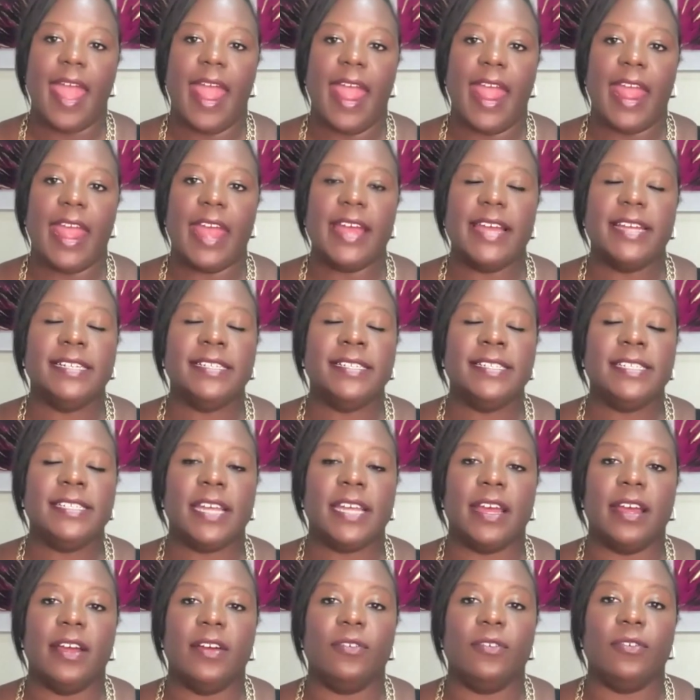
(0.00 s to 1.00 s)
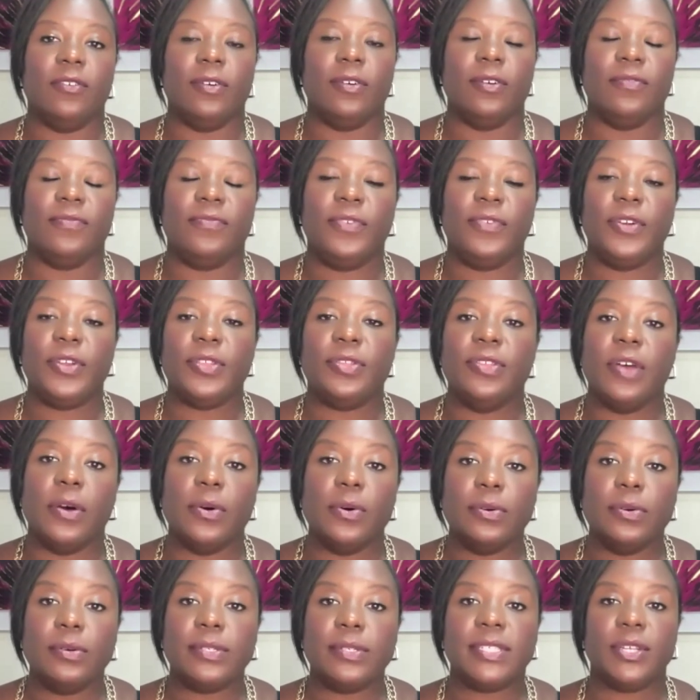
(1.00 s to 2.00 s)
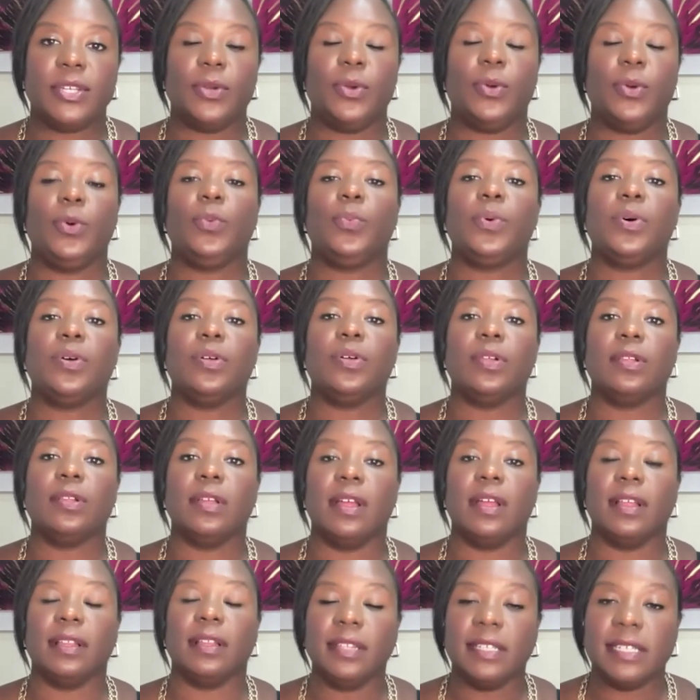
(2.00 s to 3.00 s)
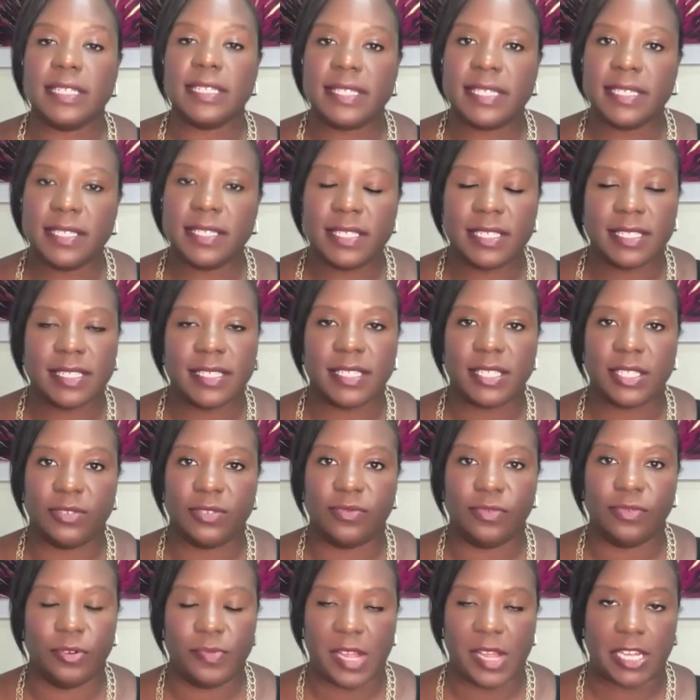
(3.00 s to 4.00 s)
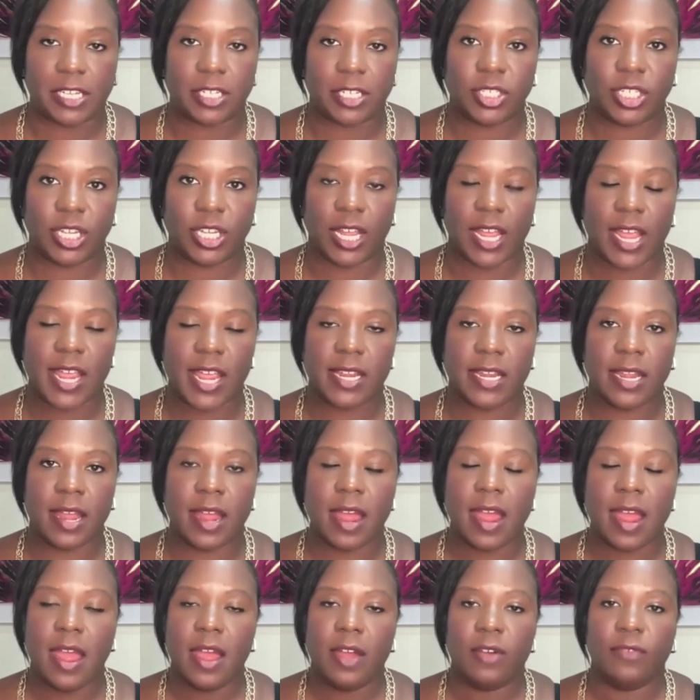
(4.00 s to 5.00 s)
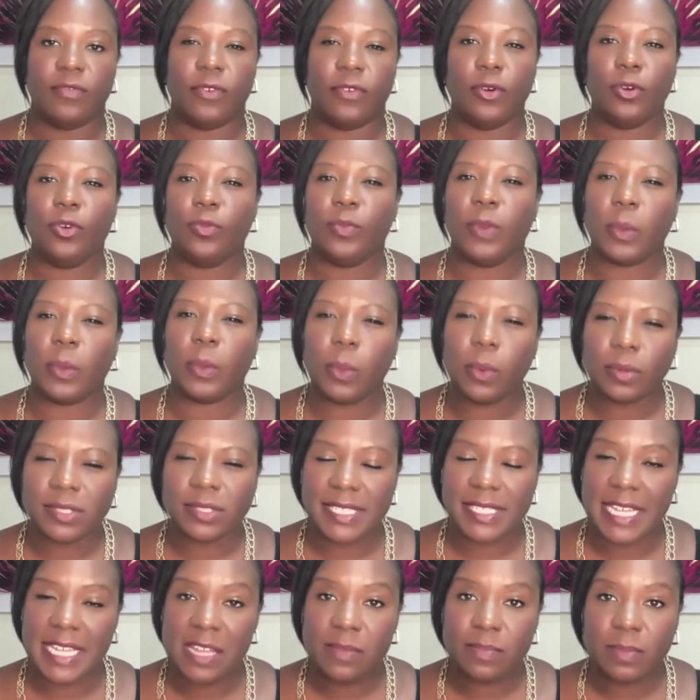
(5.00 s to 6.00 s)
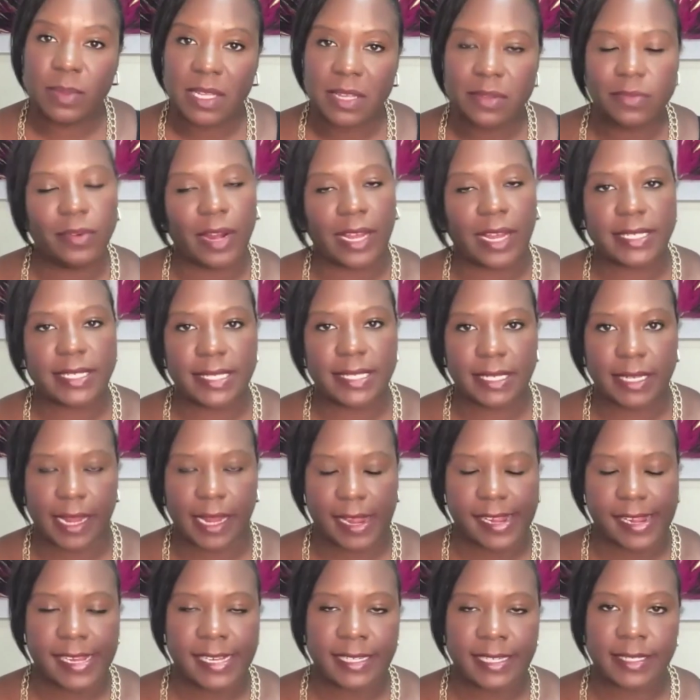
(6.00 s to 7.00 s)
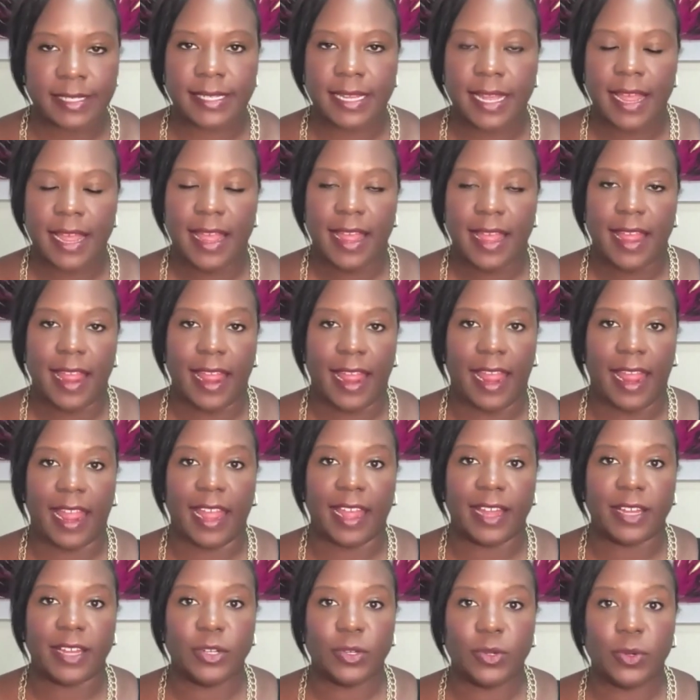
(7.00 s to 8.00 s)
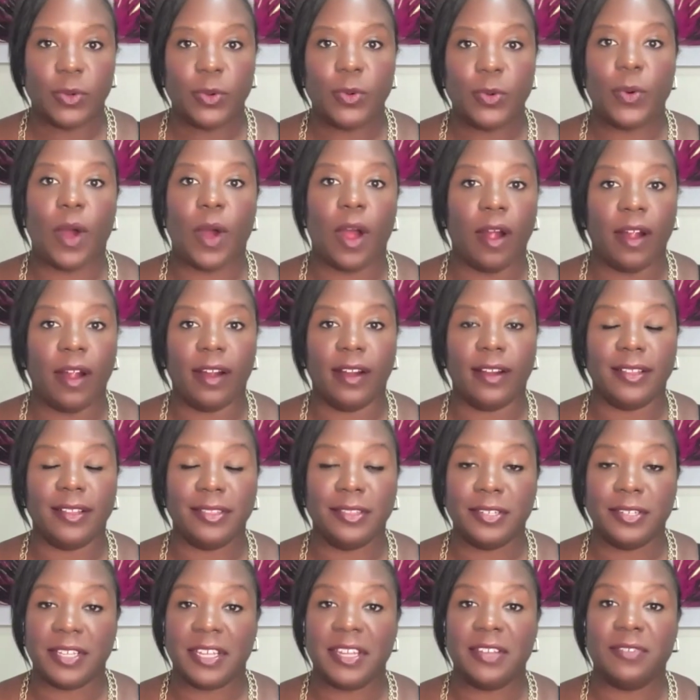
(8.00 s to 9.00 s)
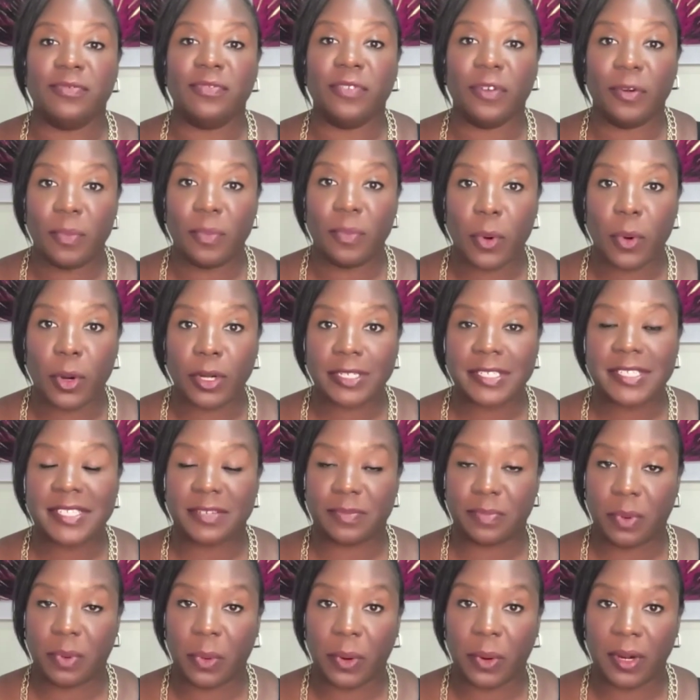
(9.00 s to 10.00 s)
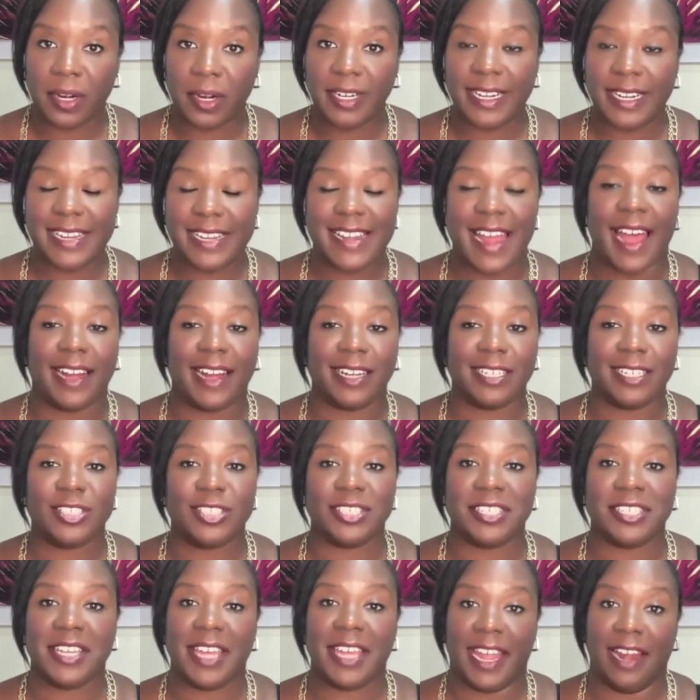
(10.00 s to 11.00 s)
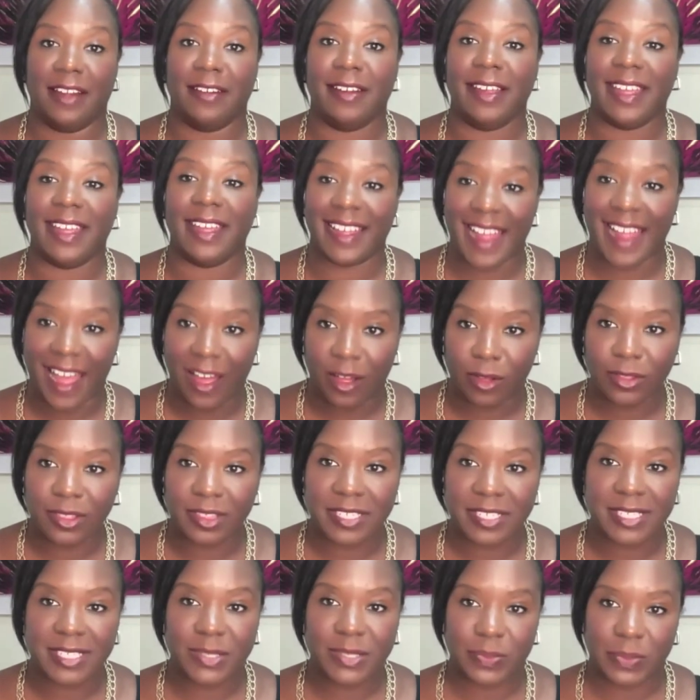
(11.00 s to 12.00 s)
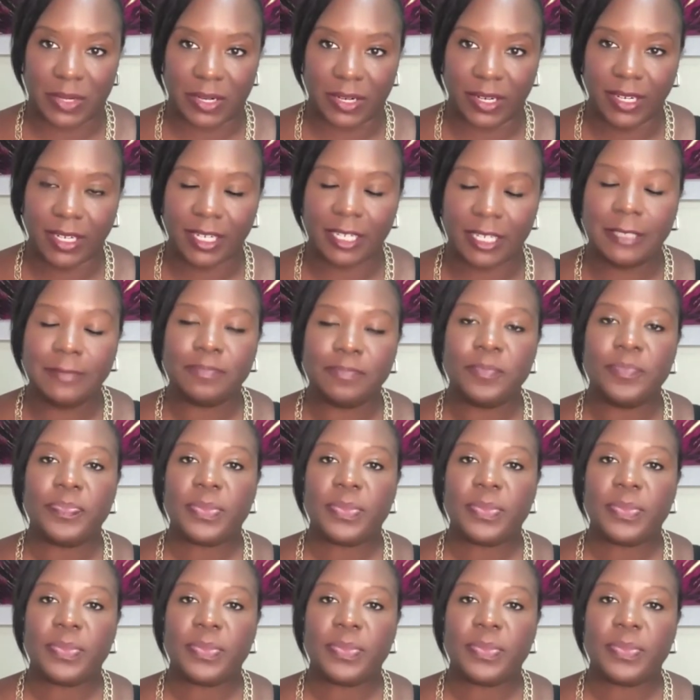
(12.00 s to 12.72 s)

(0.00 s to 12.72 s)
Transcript: And for those who will listen to this information, for whom it will deeply resonate, and who are looking for more support in actually carrying out this work.